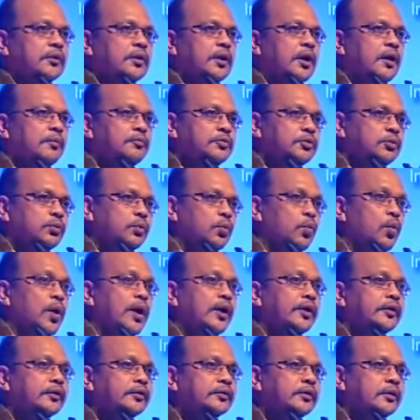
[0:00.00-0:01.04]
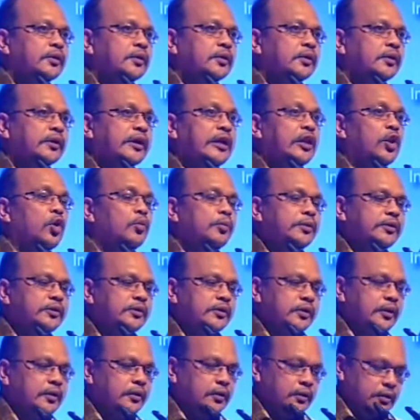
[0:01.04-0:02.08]
up to 1
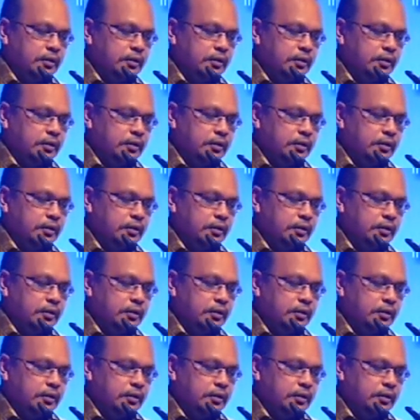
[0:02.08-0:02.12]
kilometer. Yeah.